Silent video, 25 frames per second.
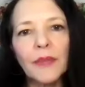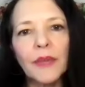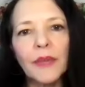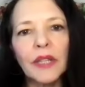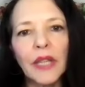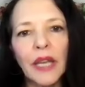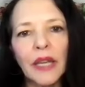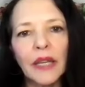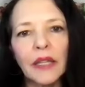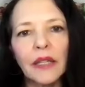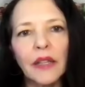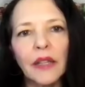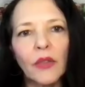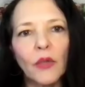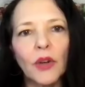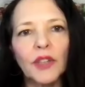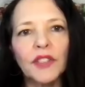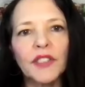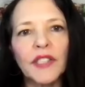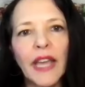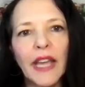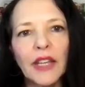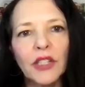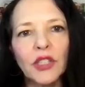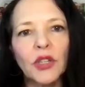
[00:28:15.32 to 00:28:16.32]
I mean, like, in other words,
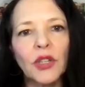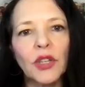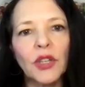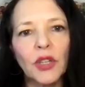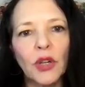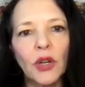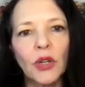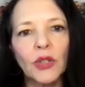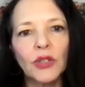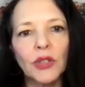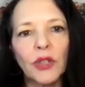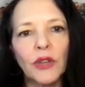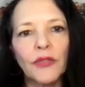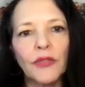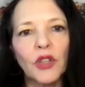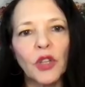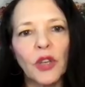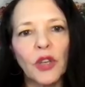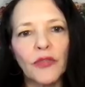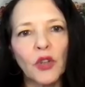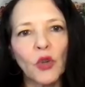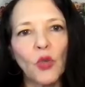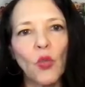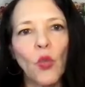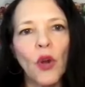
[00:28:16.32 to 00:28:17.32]
as you get older,
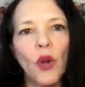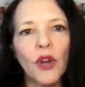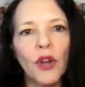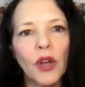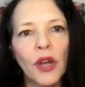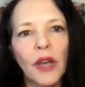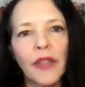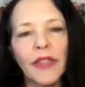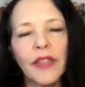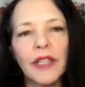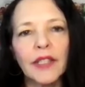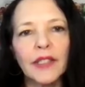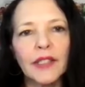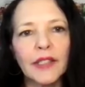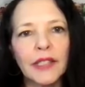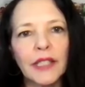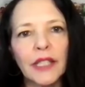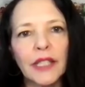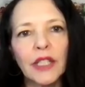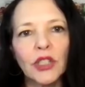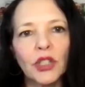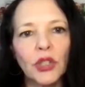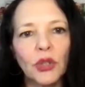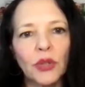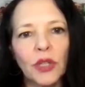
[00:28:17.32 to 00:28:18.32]
if you work on these
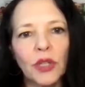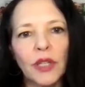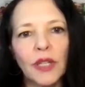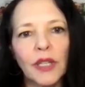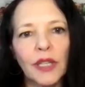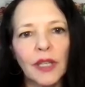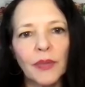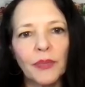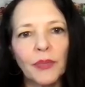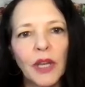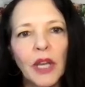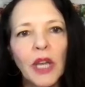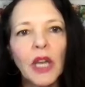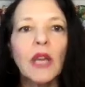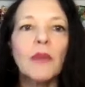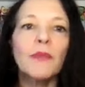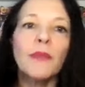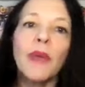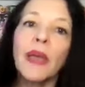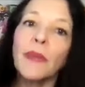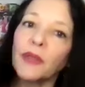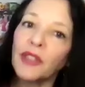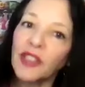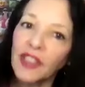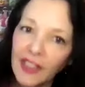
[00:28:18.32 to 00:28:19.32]
things, you can
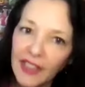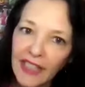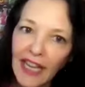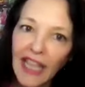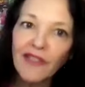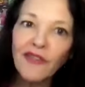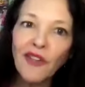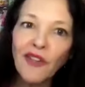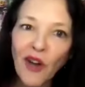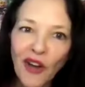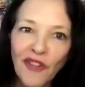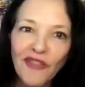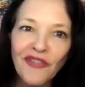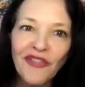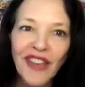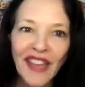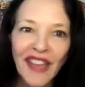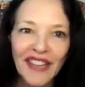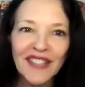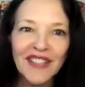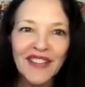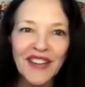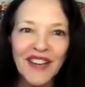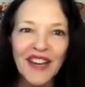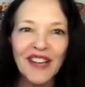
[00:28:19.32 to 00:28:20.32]
stave off
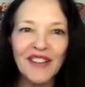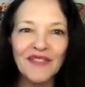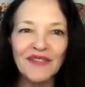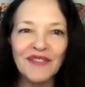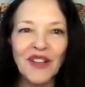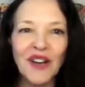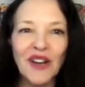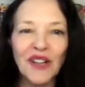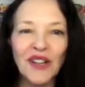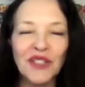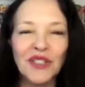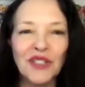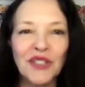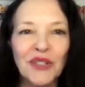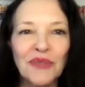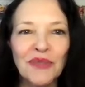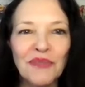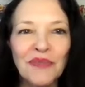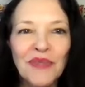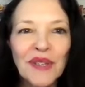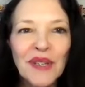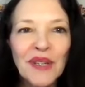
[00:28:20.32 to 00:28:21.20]
any kind of long-term.